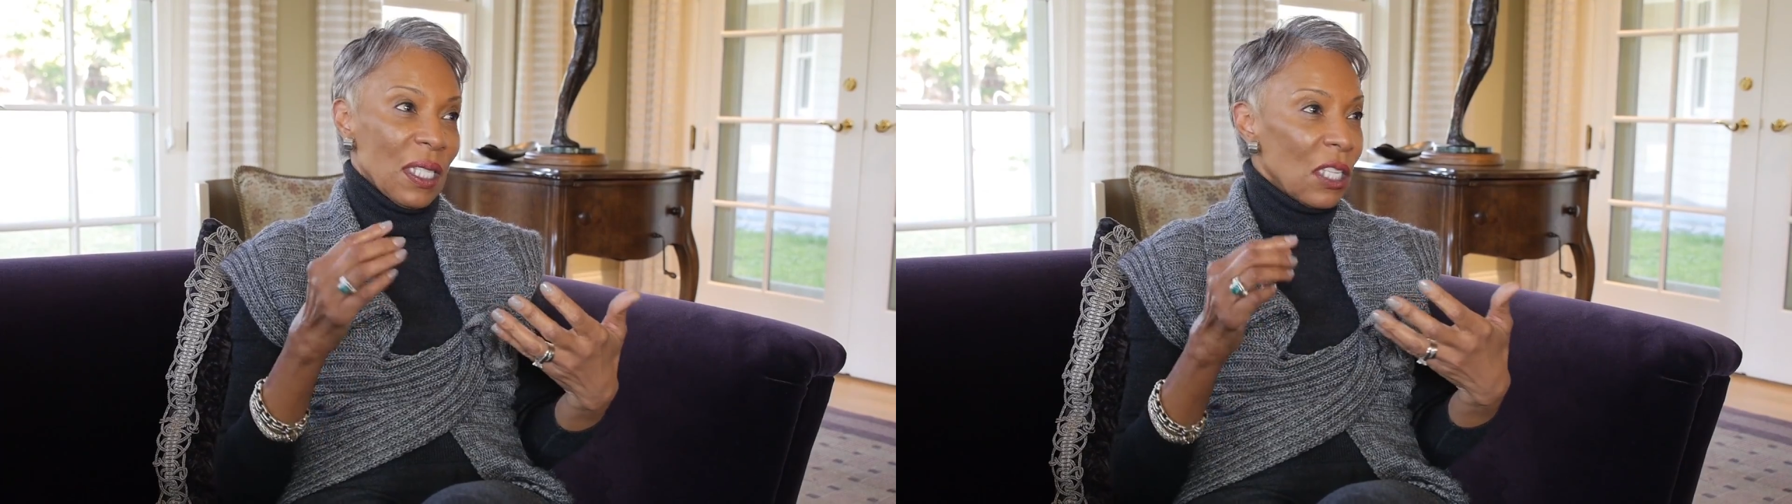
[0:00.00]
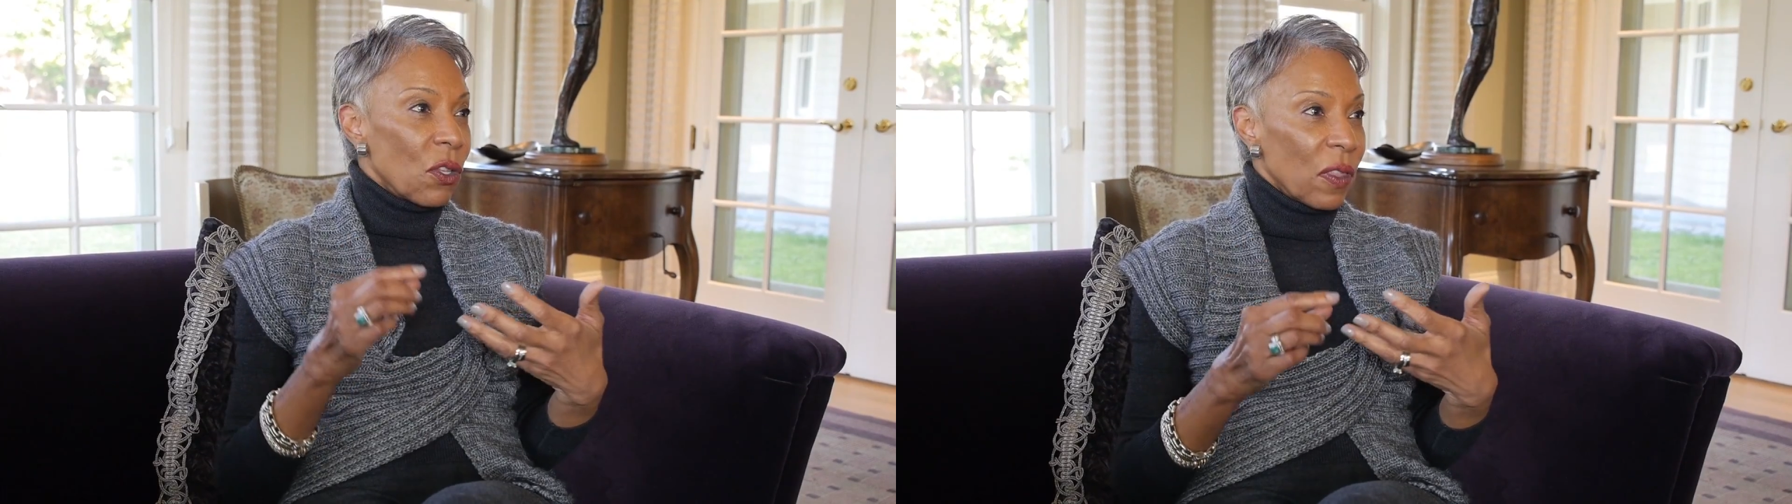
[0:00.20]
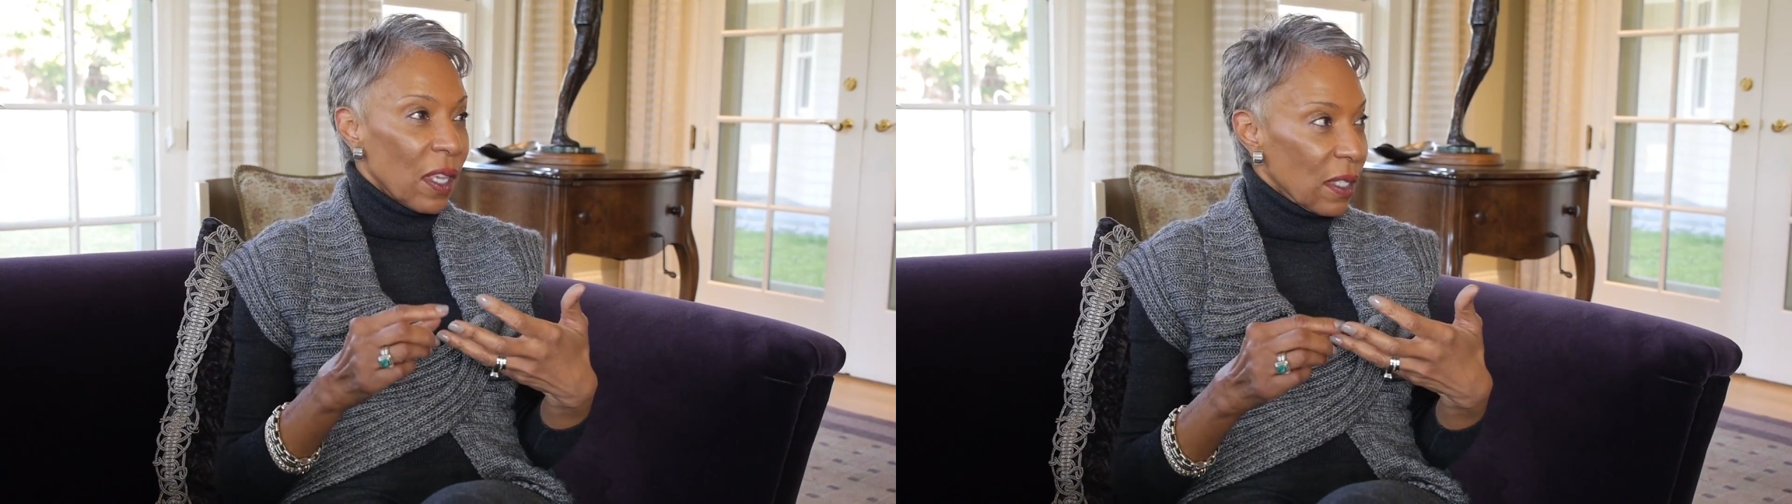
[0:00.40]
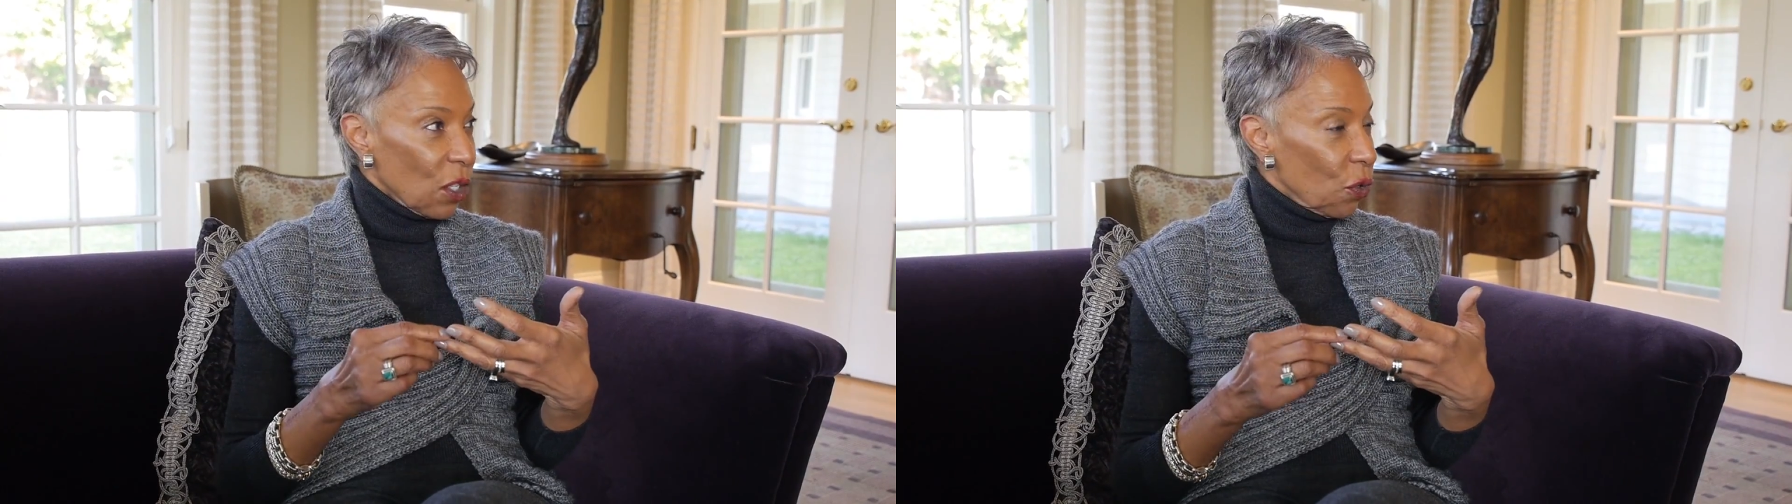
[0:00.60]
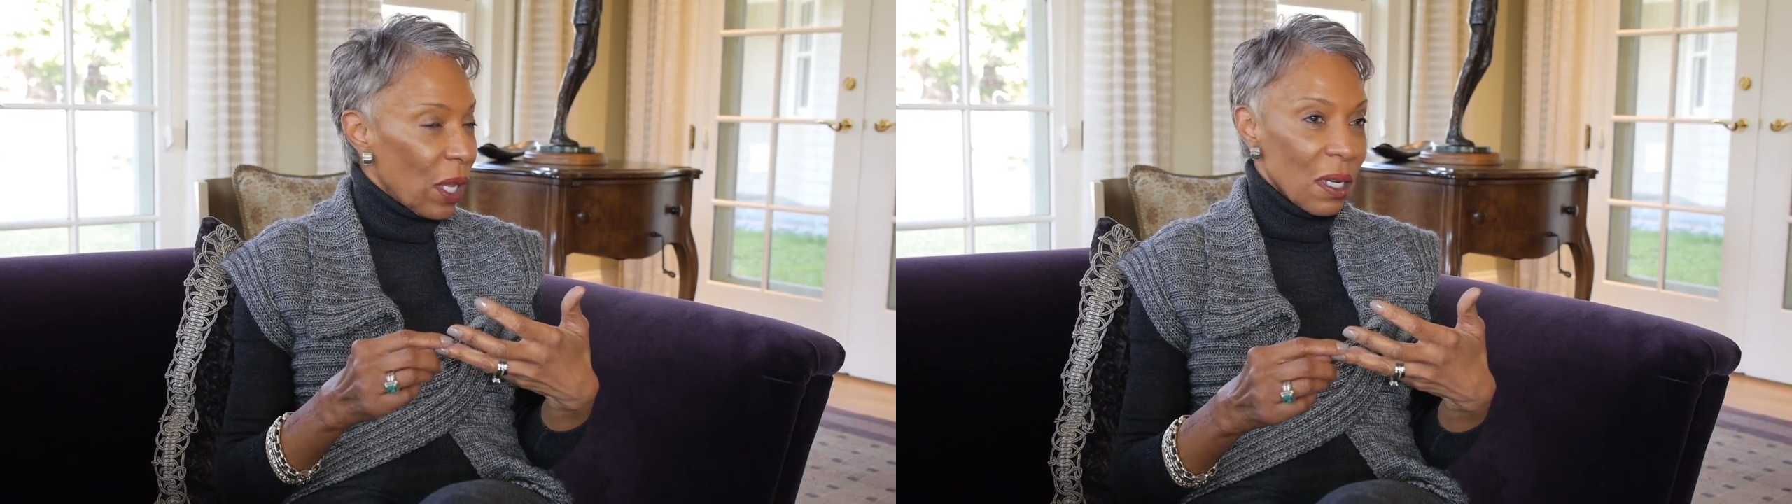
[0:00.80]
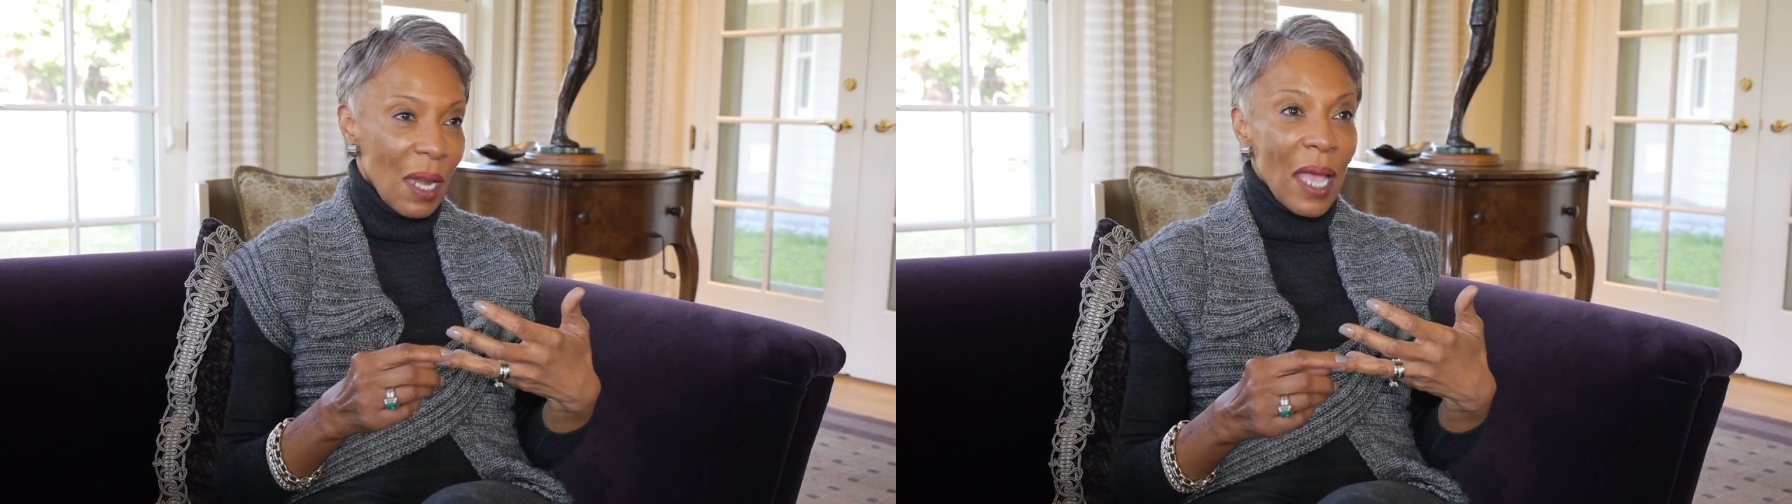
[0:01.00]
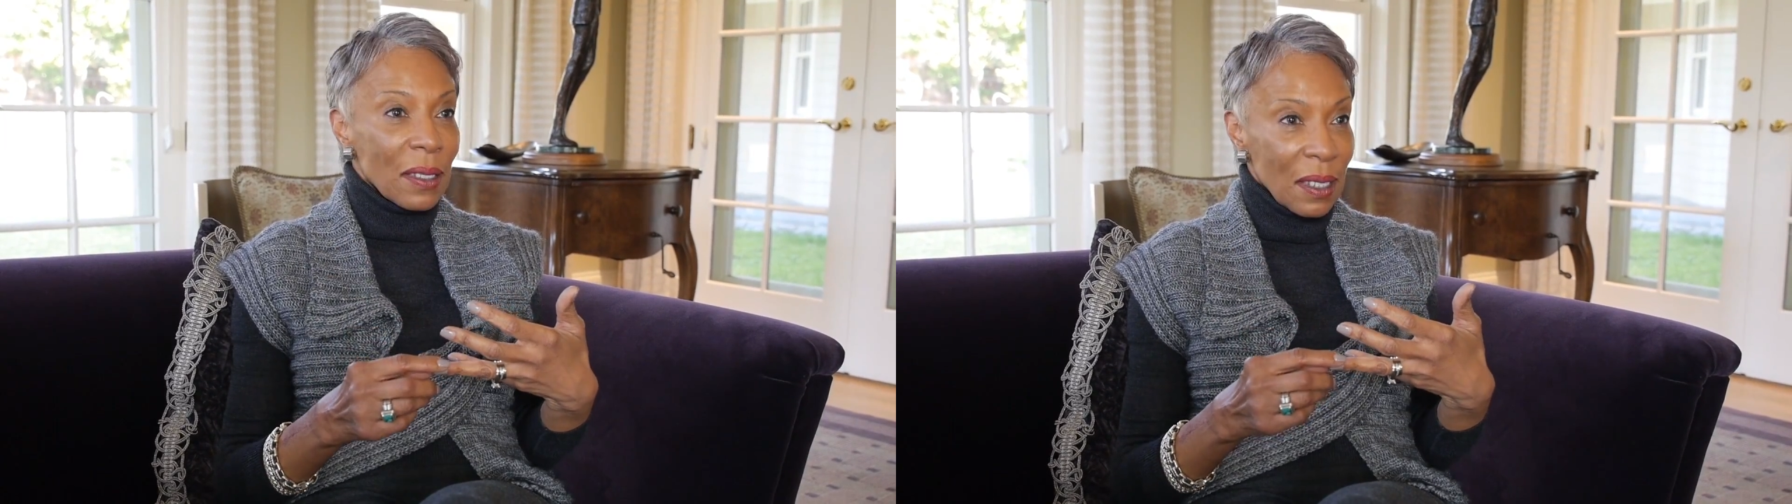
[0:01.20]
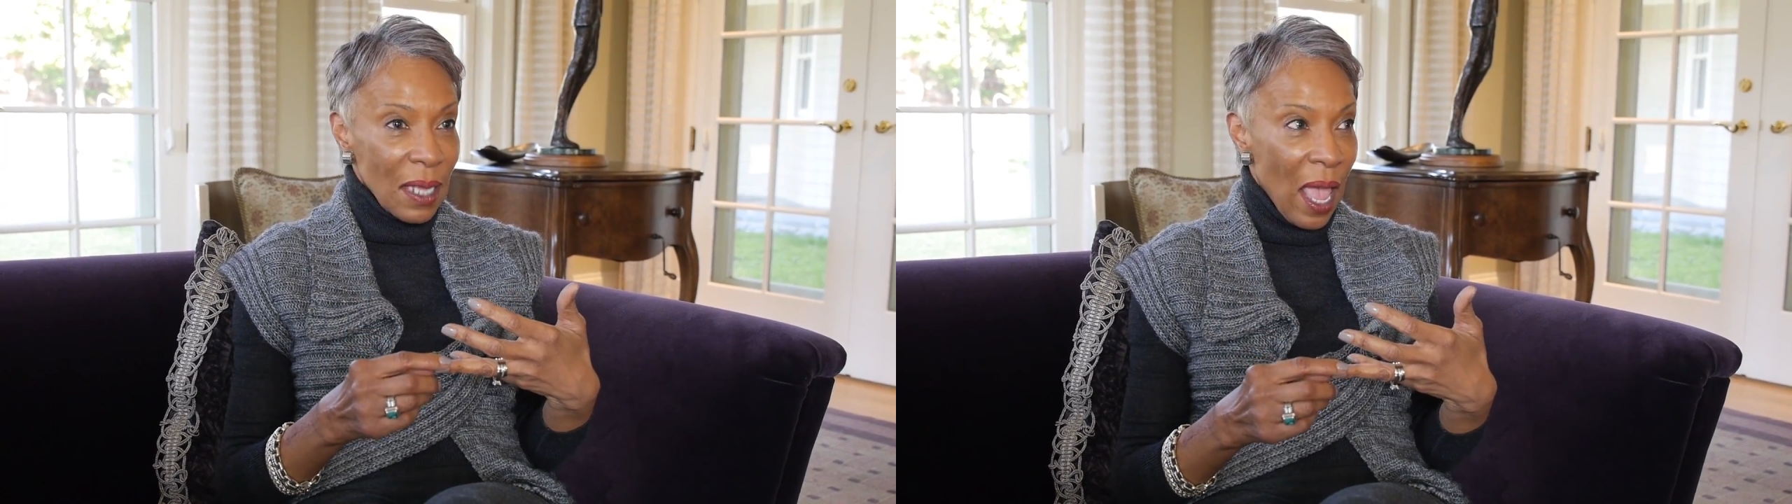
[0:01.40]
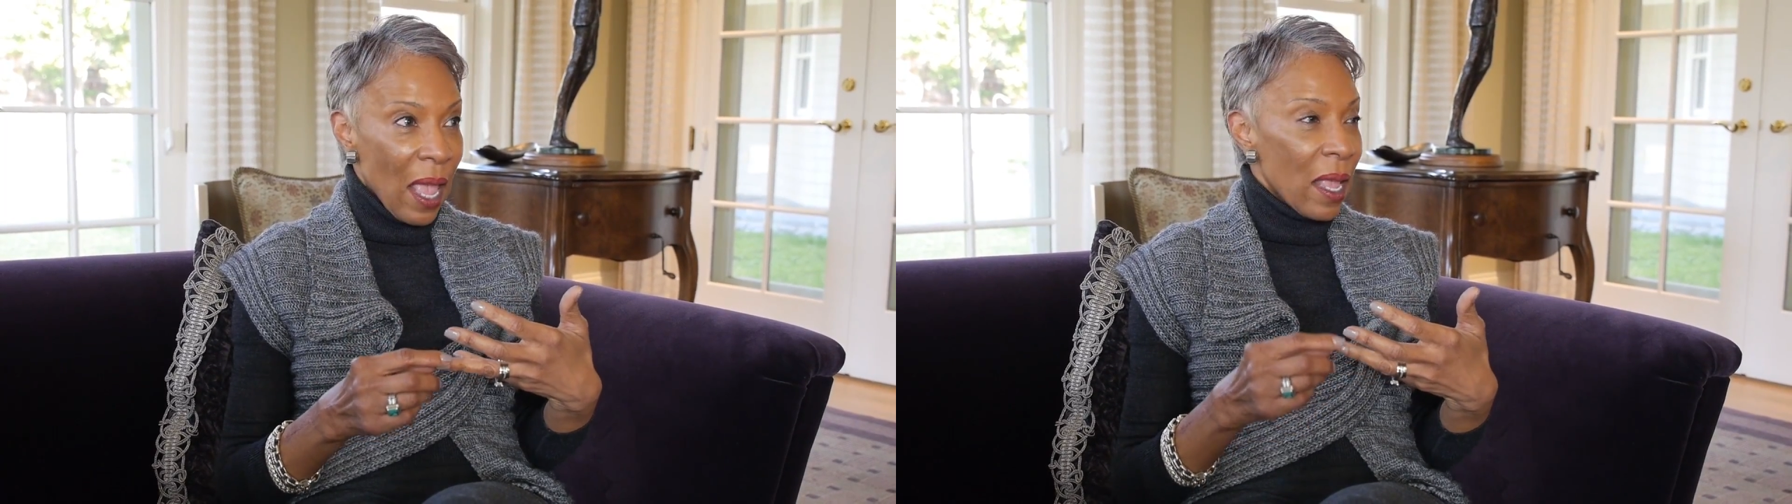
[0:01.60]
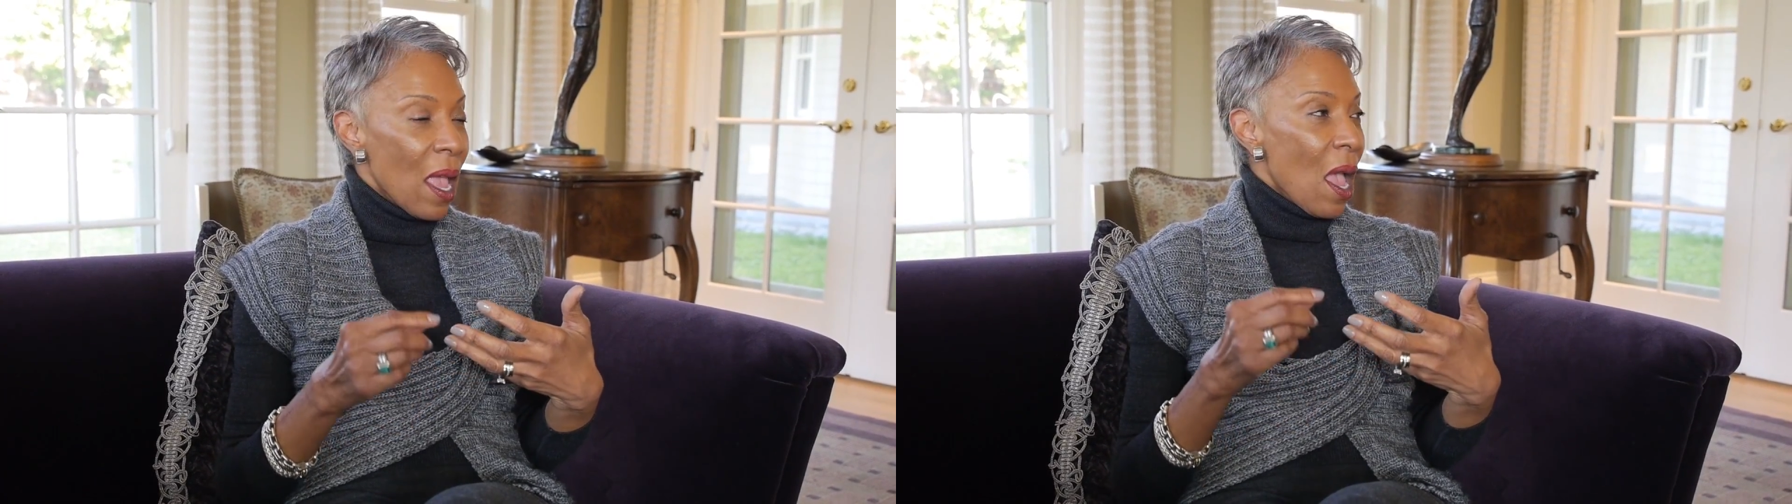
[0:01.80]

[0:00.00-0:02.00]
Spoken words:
These are things that you cannot say.